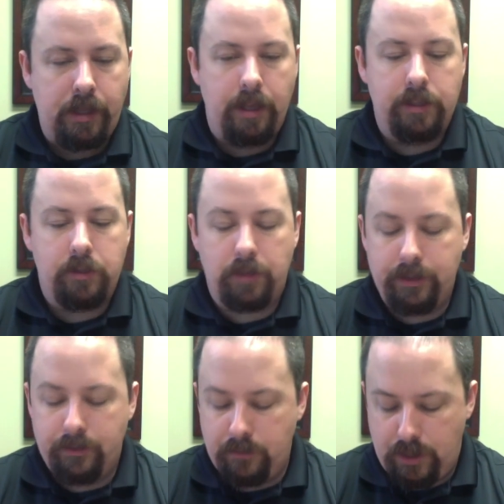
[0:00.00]
has
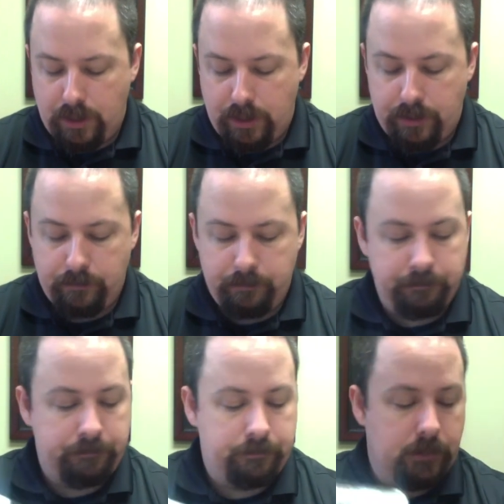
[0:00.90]
written um,
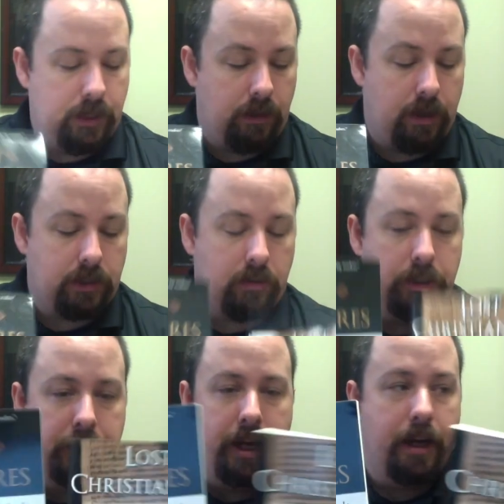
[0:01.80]
Lost
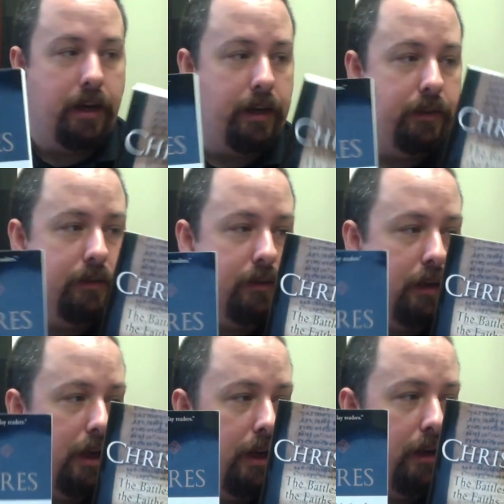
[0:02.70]
Christianities
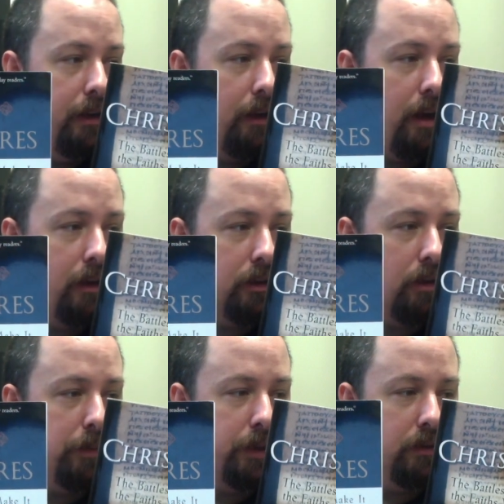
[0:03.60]
and Lost
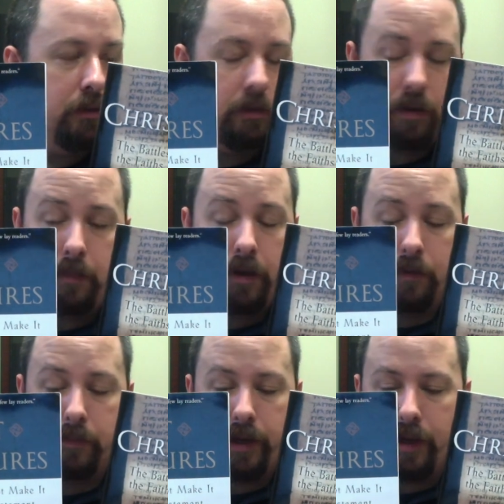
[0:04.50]
Scriptures,
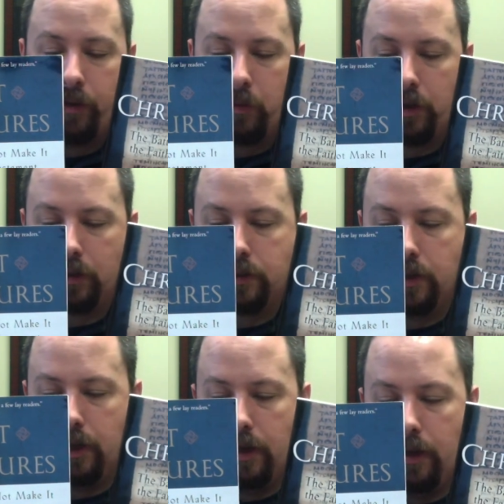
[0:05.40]
among many other works.
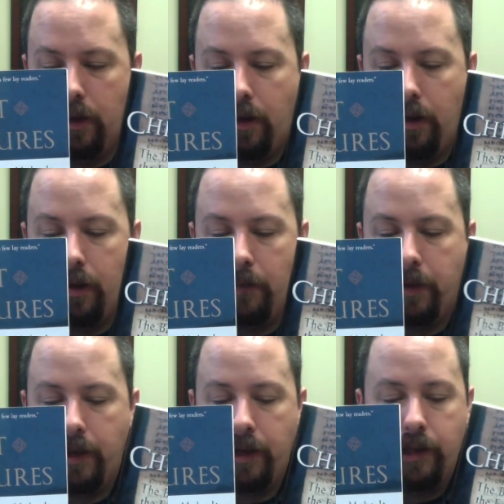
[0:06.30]
Uh,
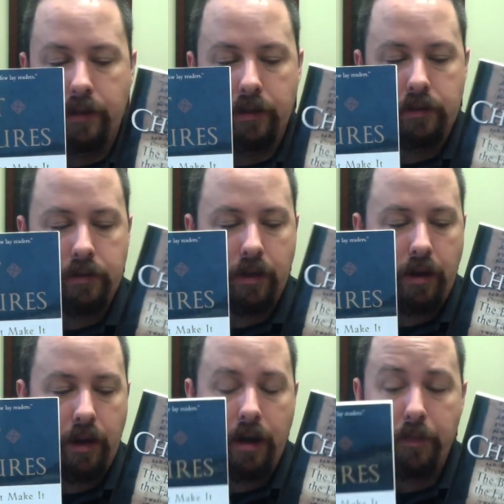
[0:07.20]
and
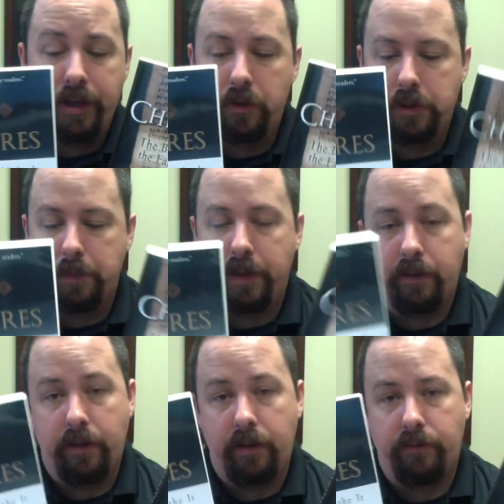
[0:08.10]
uh, Ehrman used to be
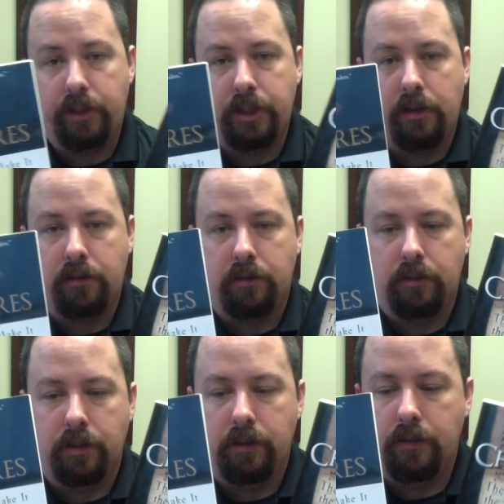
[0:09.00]
an evangelical and